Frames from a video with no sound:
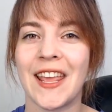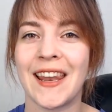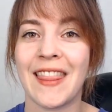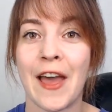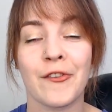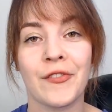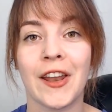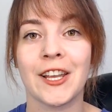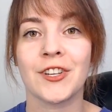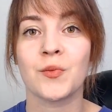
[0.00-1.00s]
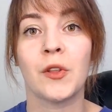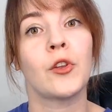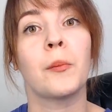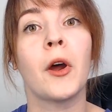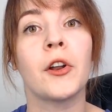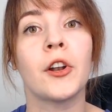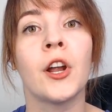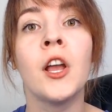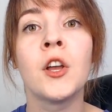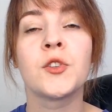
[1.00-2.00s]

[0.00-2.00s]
in that fetish with your partner.